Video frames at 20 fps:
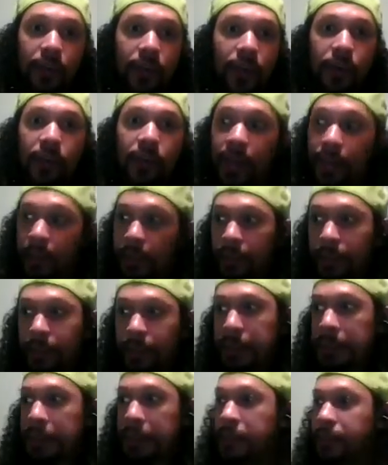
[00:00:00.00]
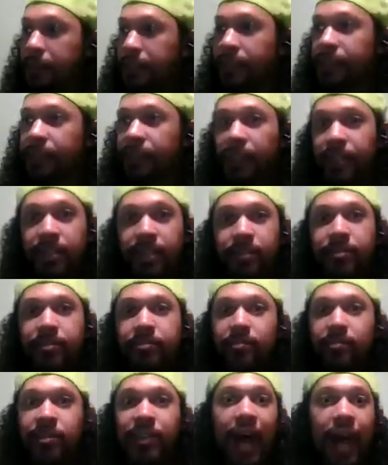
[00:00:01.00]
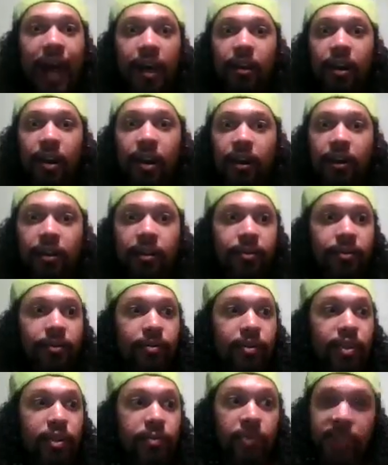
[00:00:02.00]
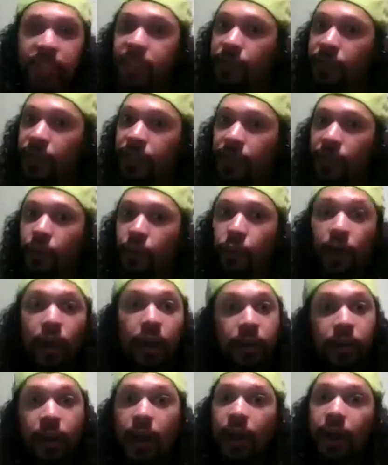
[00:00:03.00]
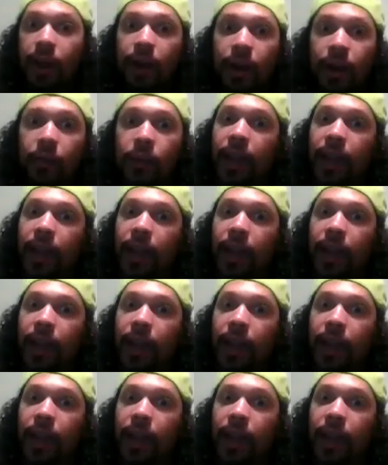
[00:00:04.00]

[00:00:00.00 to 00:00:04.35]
We were like, oh, does this dialogue specifically work right here?